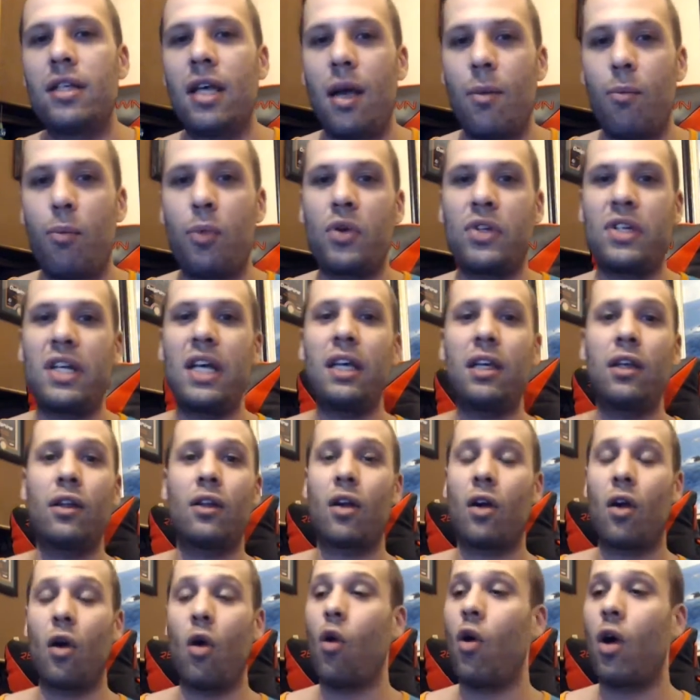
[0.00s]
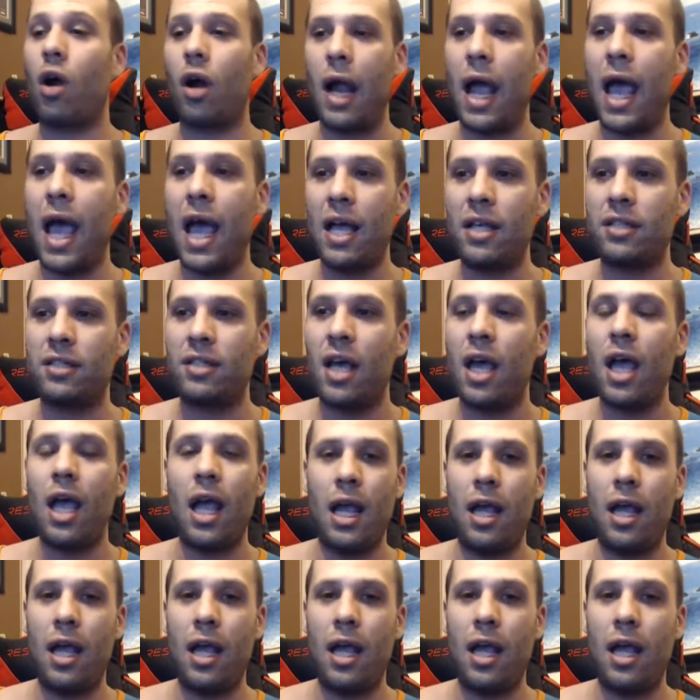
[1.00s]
in particular or has